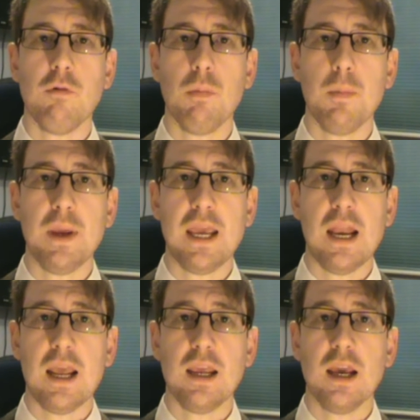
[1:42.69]
from the
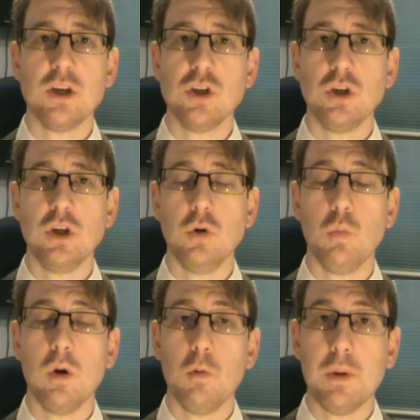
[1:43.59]
beginning. Yes, you
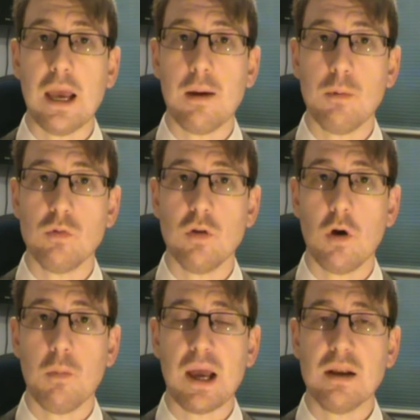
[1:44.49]
will be able to
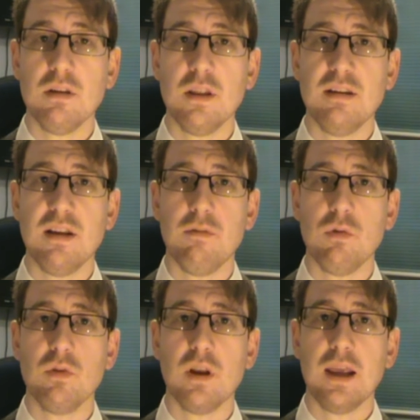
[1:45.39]
go back to these
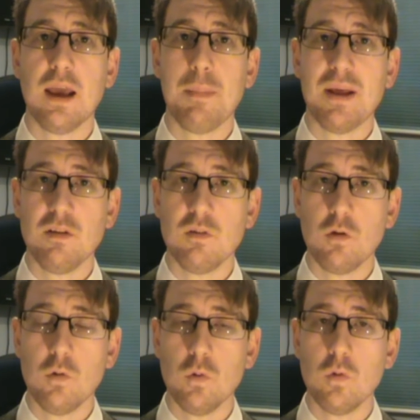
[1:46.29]
levels and get better
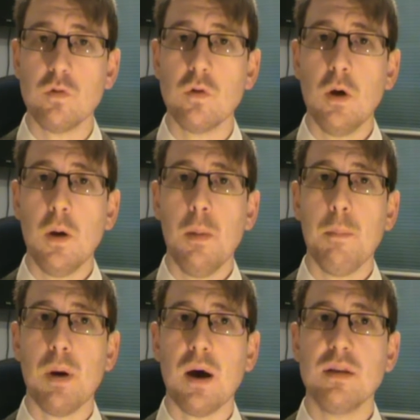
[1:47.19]
scores,
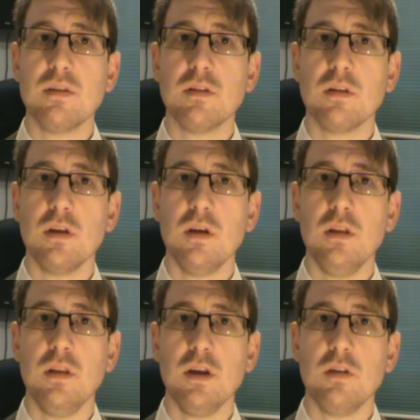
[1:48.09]
but
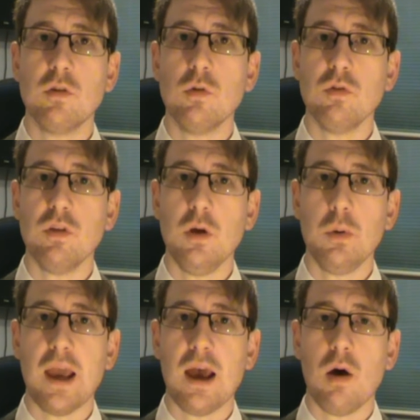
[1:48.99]
the scores that you
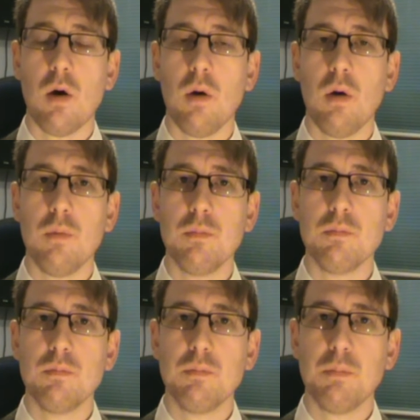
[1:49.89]
get are
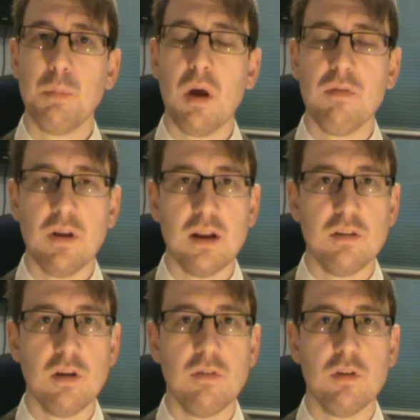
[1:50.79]
perfectly
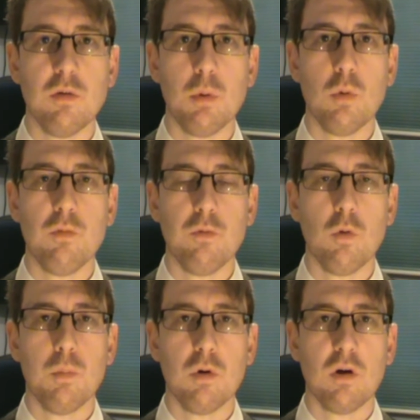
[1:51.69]
serviceable
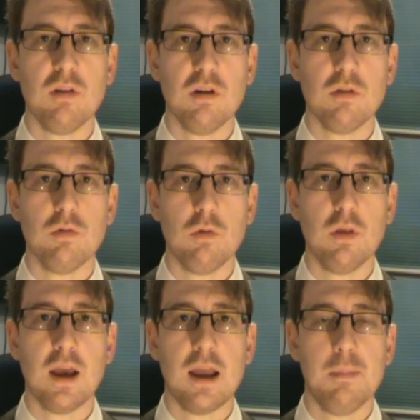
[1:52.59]
for progressing through
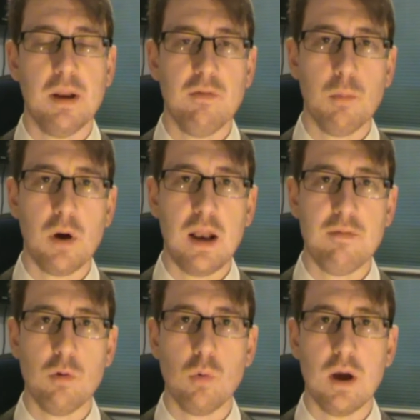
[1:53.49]
the game level by
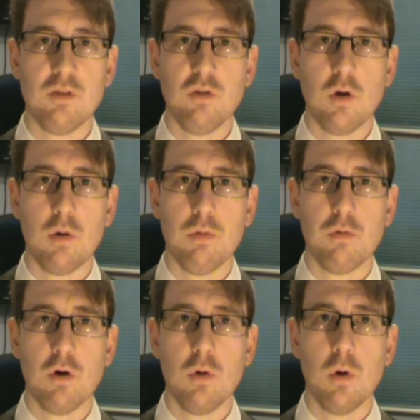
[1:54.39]
level as you go
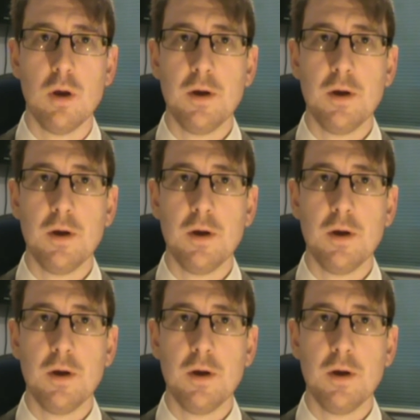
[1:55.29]
through.